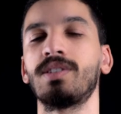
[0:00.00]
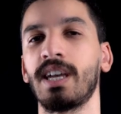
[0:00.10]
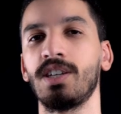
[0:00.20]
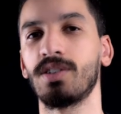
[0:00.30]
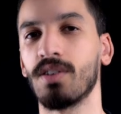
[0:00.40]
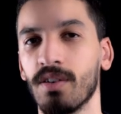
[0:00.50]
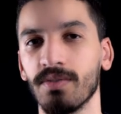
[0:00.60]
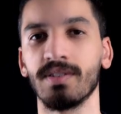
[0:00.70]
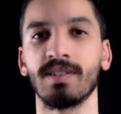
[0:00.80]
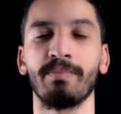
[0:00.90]
station
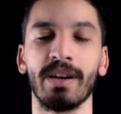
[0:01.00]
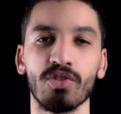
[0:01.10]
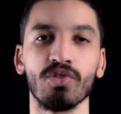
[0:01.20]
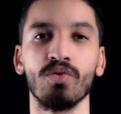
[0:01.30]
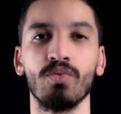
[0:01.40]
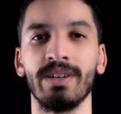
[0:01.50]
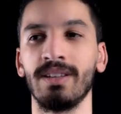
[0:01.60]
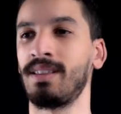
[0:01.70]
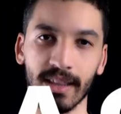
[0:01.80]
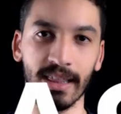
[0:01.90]
offers petrol
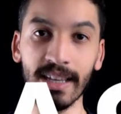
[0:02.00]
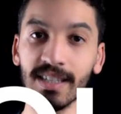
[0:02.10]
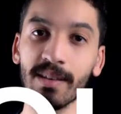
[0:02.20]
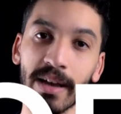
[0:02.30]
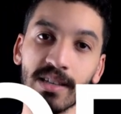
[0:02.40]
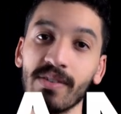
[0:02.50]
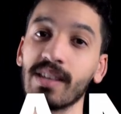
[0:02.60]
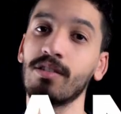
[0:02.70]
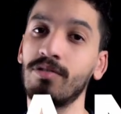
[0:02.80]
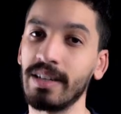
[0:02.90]
with the least amount of
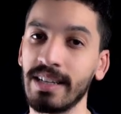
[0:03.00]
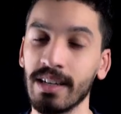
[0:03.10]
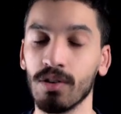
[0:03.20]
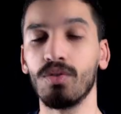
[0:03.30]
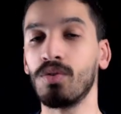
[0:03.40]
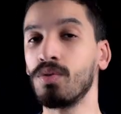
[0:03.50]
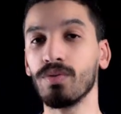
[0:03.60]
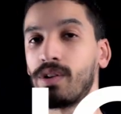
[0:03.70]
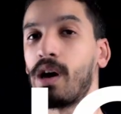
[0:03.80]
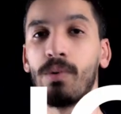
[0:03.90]
ethanol in it or
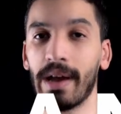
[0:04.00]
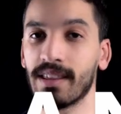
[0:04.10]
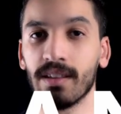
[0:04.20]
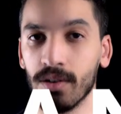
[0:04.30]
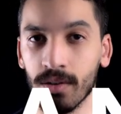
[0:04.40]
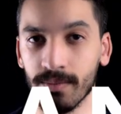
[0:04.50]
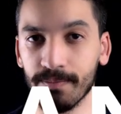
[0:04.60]
no ethanol.